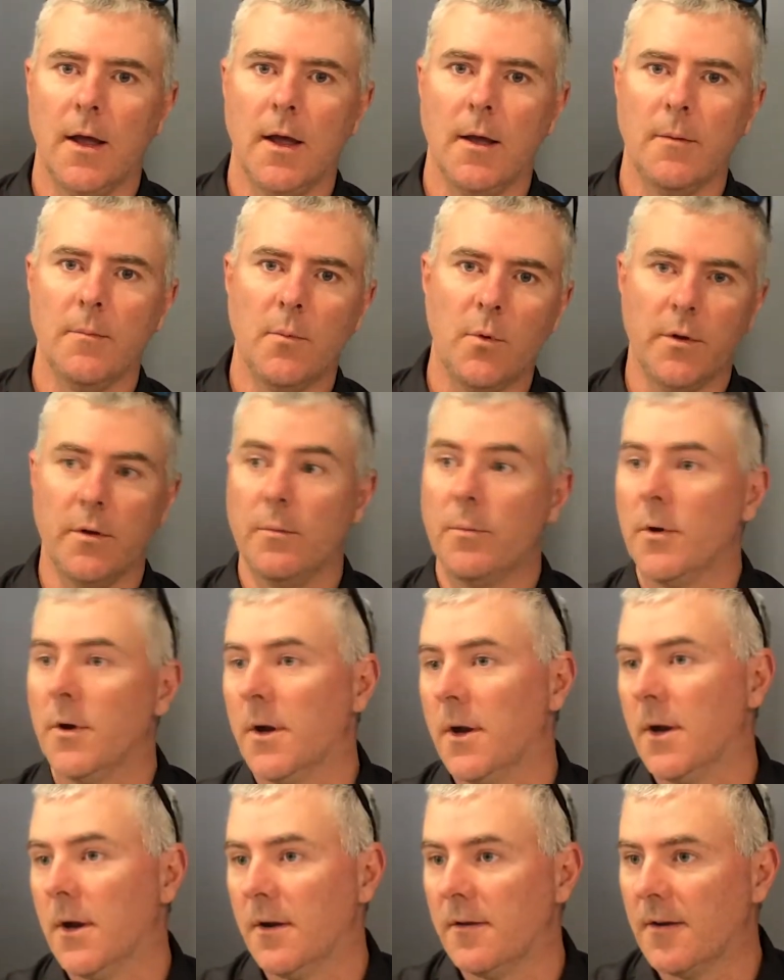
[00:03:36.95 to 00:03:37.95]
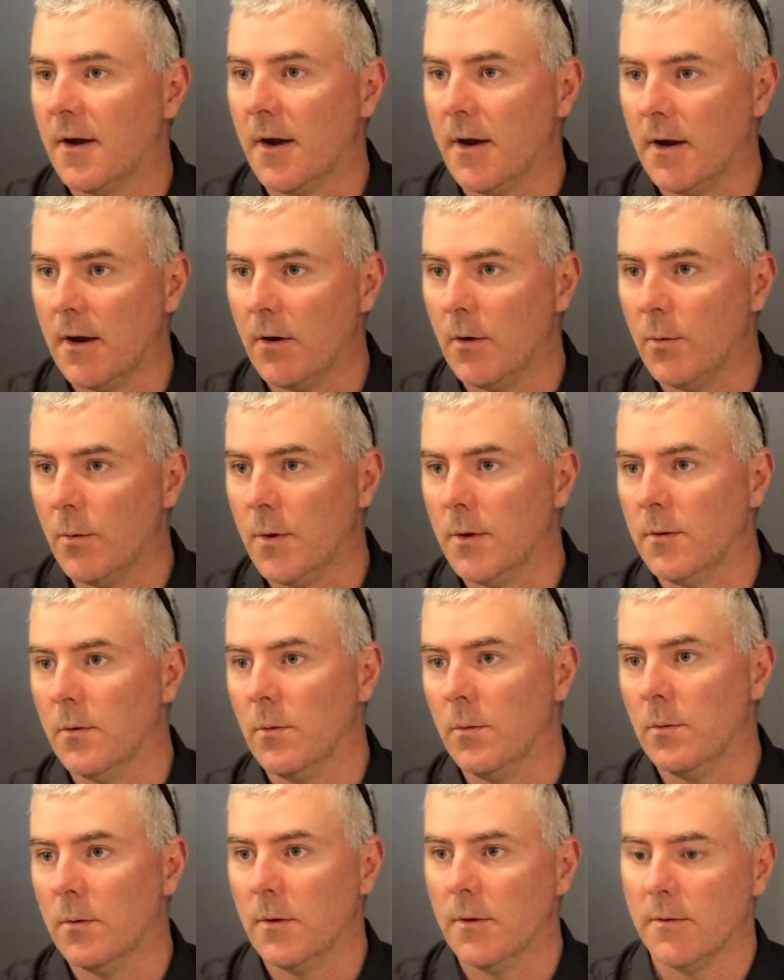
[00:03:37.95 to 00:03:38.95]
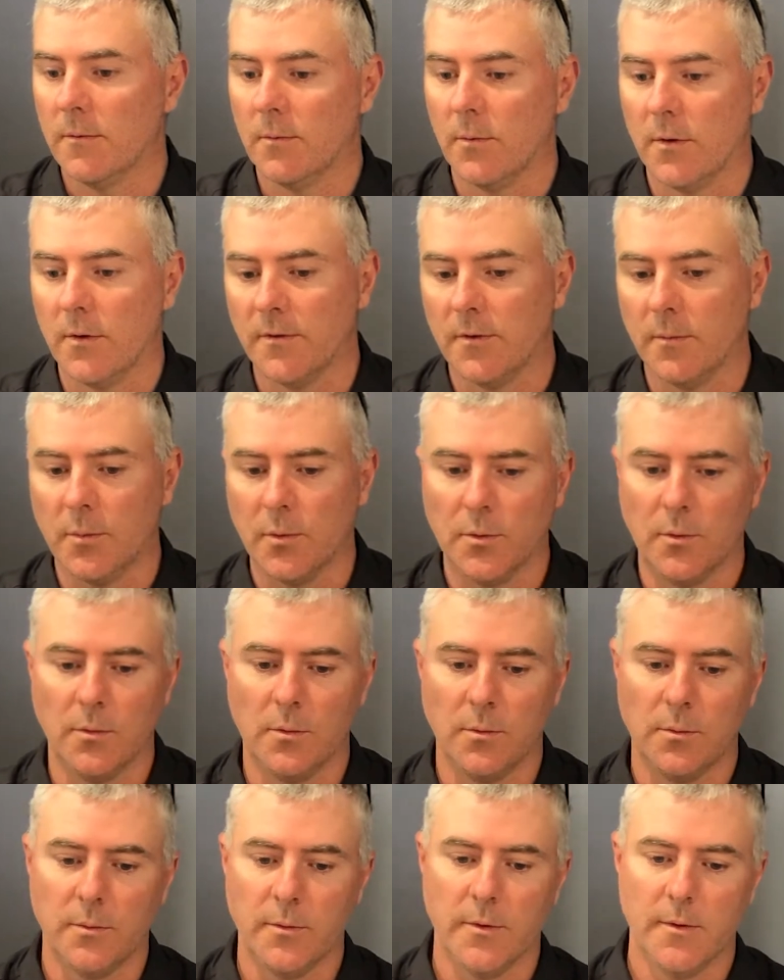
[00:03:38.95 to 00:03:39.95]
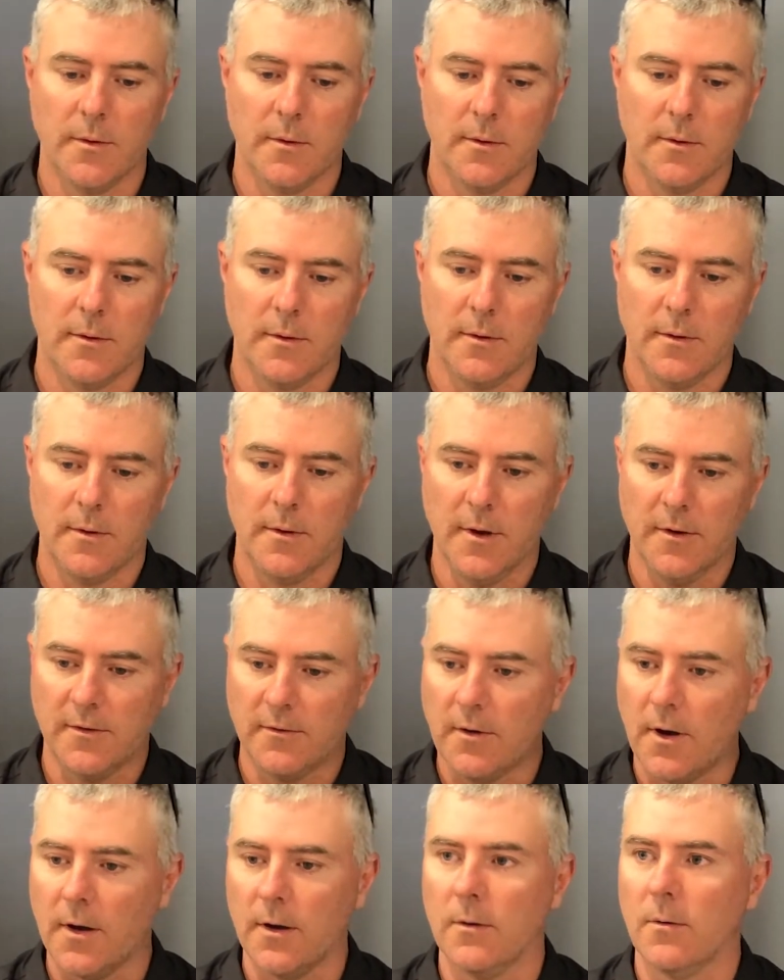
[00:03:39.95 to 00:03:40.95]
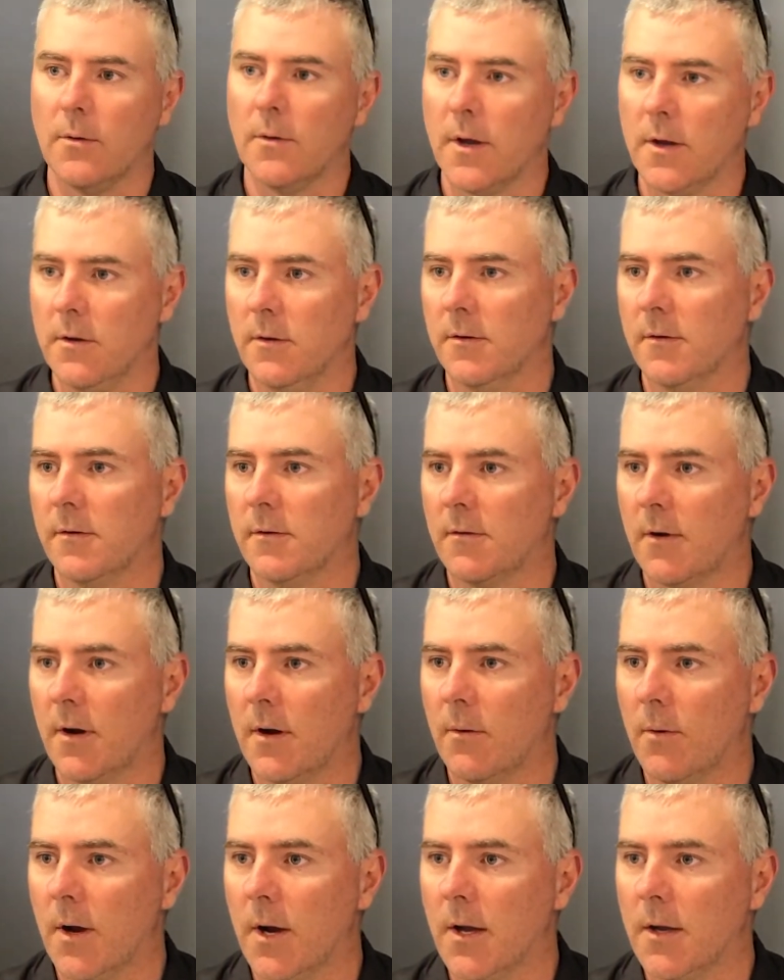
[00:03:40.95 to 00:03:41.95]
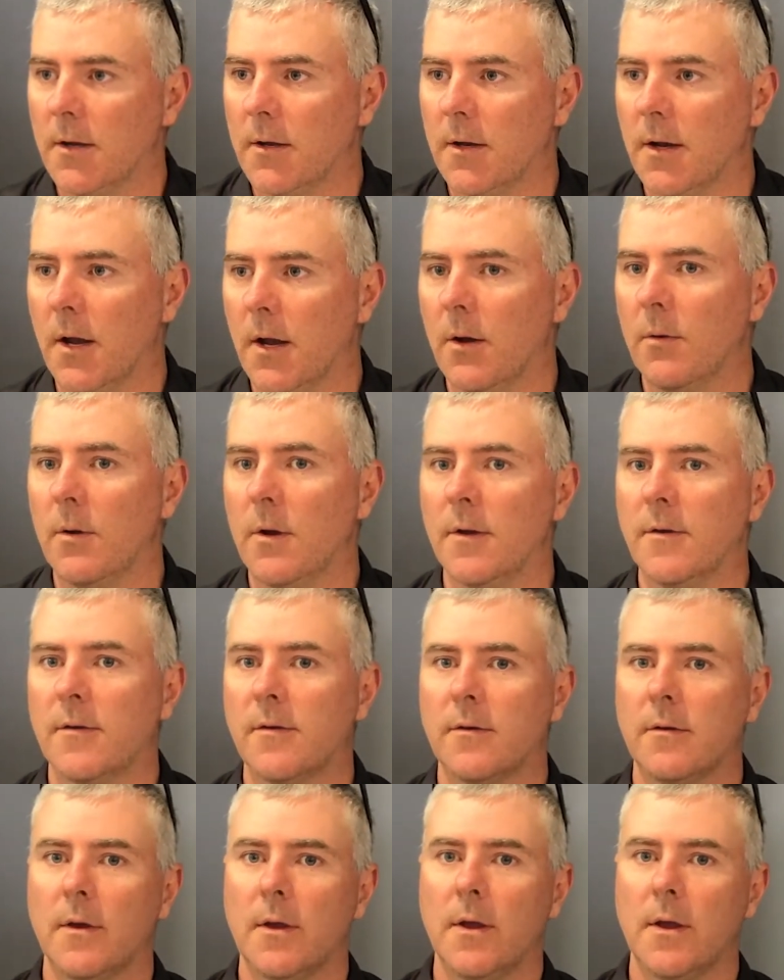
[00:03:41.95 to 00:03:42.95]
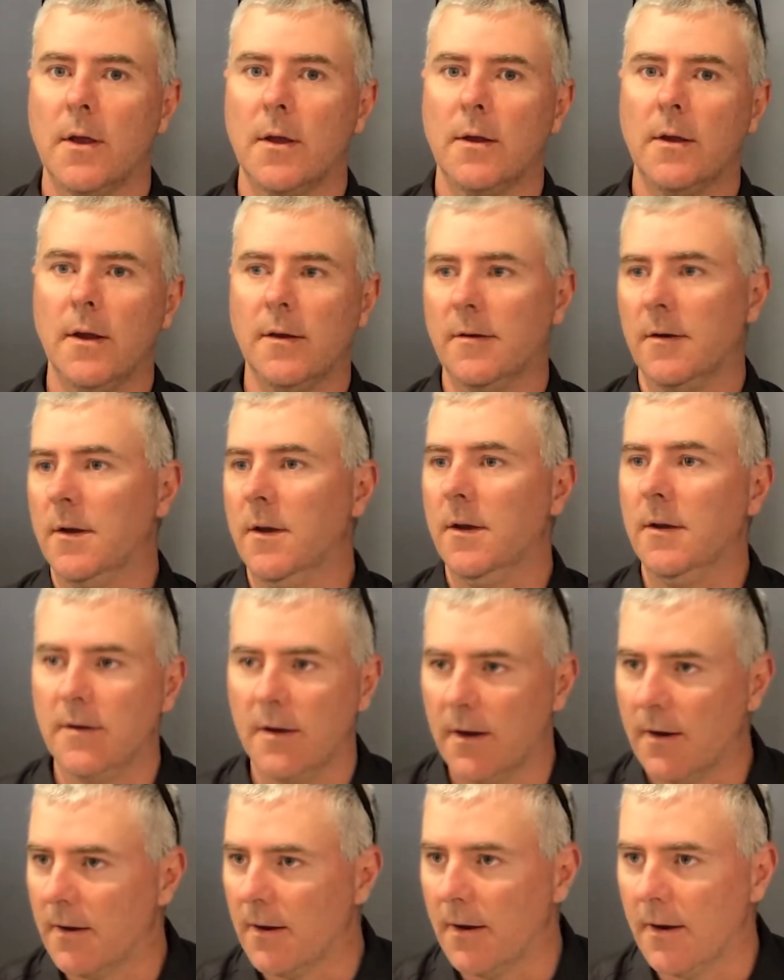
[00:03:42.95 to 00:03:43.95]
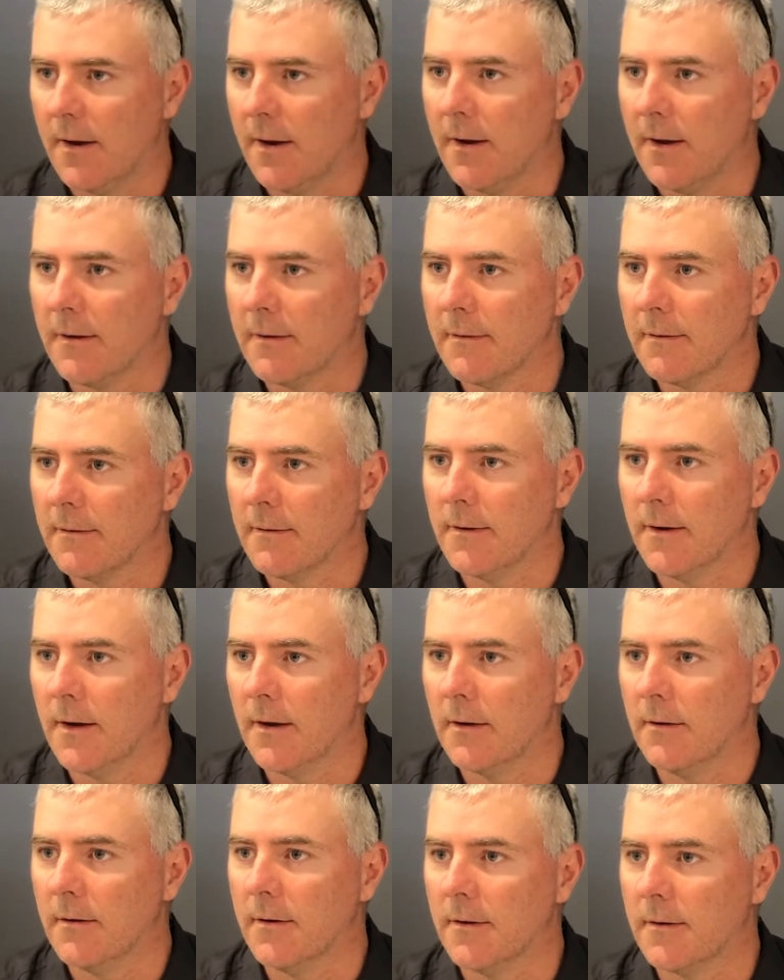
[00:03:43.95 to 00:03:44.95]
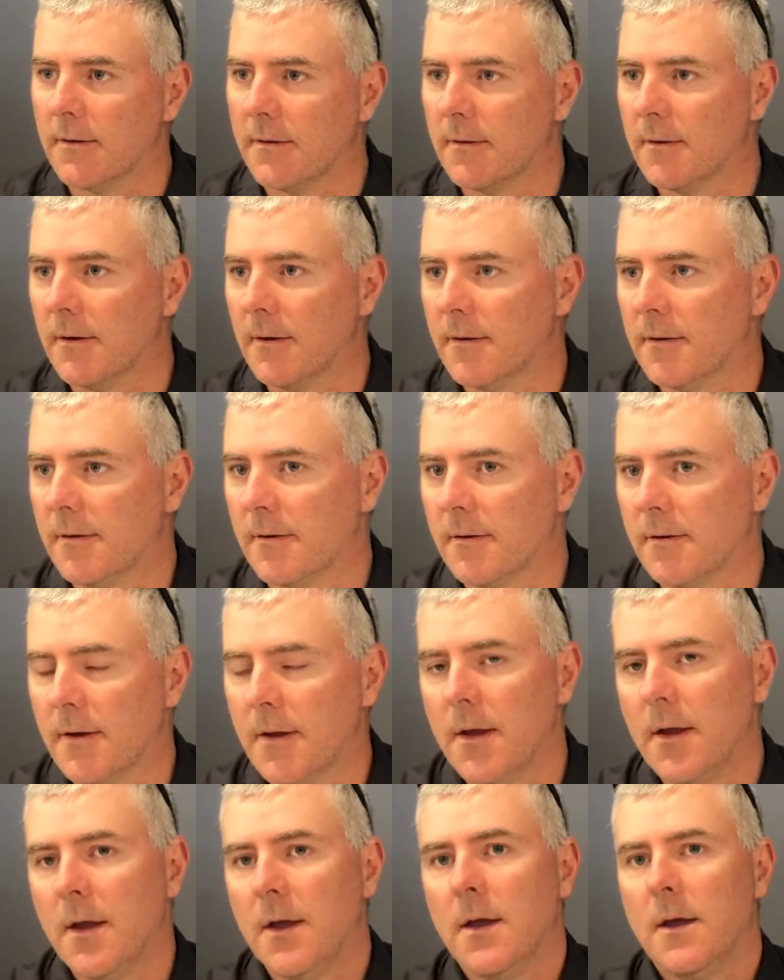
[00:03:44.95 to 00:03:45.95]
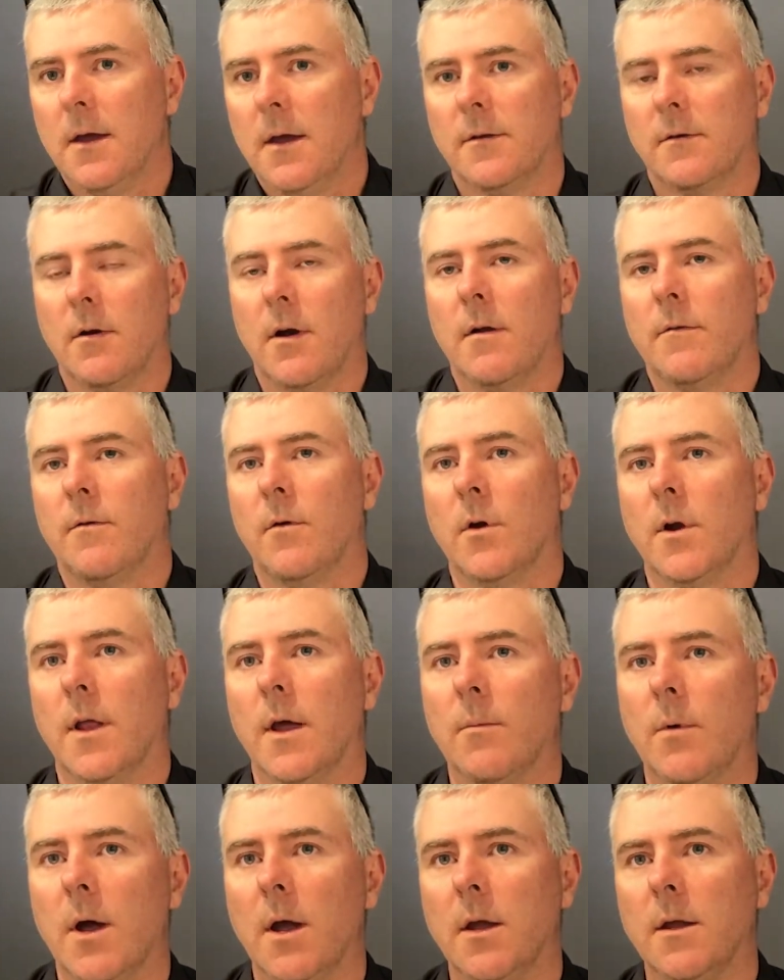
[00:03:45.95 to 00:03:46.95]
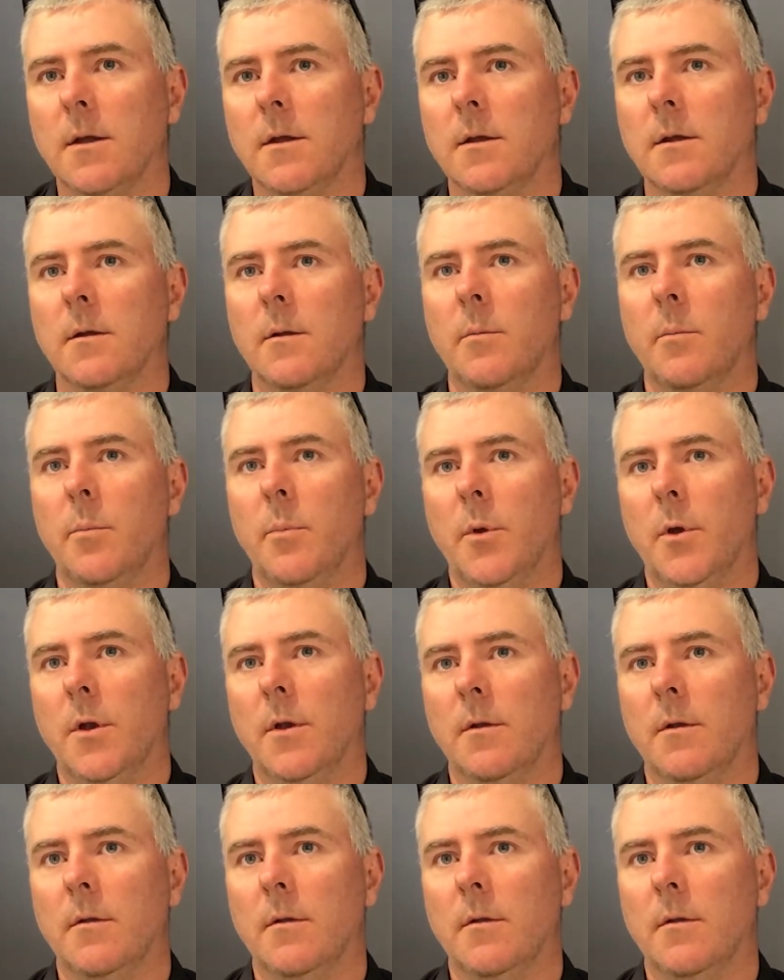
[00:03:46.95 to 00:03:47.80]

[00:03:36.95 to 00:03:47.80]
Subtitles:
Whether it be an entertaining area we do as well as the pool, they're straight into it and they use it straight away. It's gets the kids out of their hair. It's gratifying that way. But